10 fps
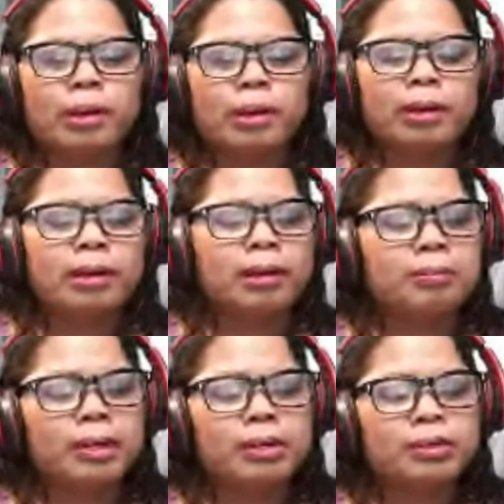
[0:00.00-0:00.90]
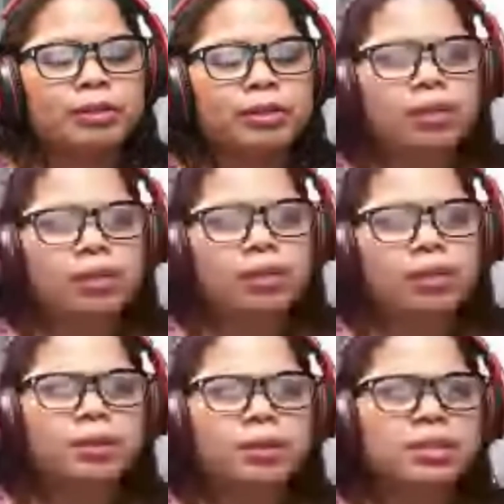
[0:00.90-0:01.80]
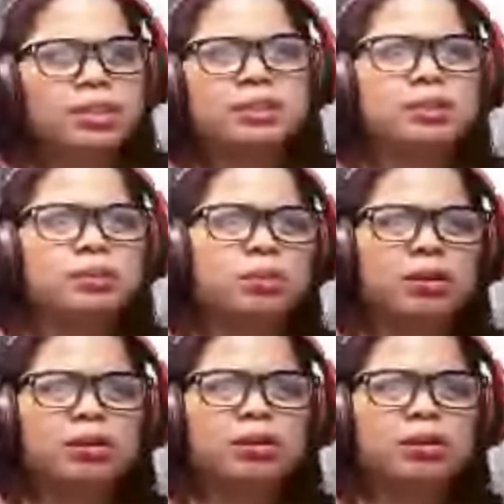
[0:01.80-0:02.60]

how do you call it, like particles in the water.